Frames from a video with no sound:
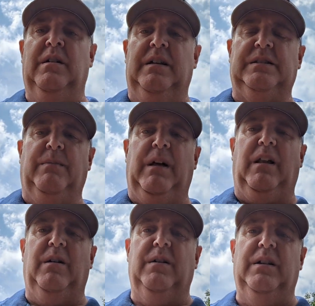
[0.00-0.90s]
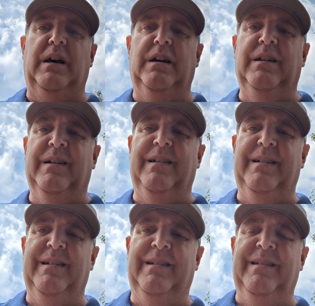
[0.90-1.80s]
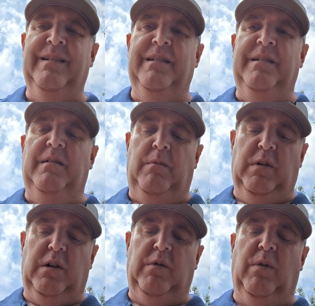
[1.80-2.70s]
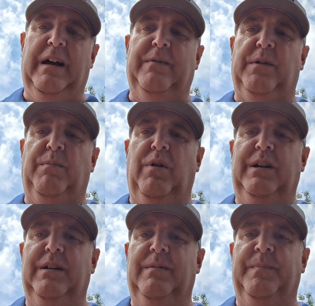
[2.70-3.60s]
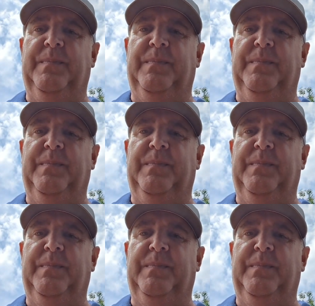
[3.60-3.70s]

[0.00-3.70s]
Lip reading: It's something I learned today. When they're going after brim,